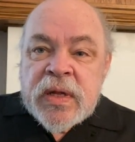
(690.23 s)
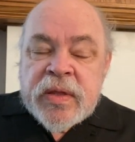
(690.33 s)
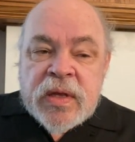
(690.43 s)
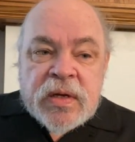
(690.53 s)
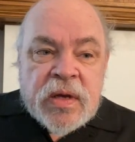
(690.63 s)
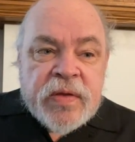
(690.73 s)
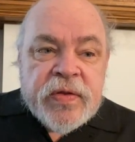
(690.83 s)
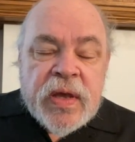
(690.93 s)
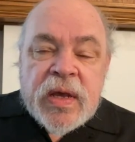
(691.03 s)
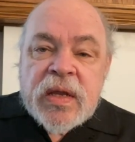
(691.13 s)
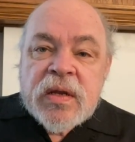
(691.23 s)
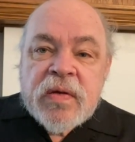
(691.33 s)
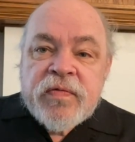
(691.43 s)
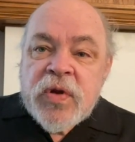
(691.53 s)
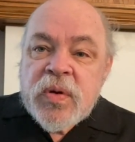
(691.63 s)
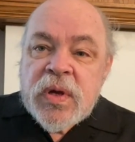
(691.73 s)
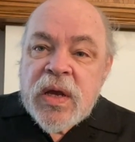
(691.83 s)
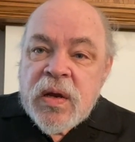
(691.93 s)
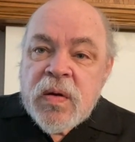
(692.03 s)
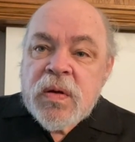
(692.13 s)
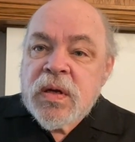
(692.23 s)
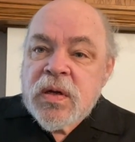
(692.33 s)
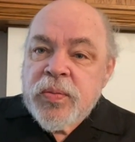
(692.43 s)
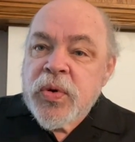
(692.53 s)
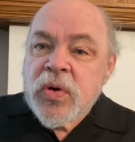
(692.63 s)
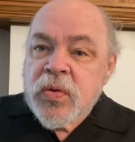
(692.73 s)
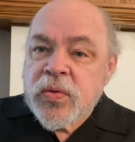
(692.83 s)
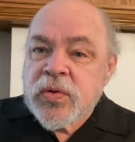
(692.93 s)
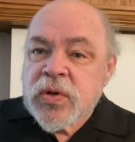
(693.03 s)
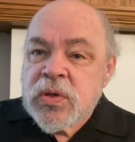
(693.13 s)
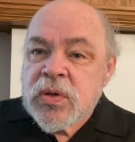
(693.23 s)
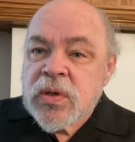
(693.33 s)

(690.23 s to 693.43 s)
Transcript: that it has taken a very arrogant approach,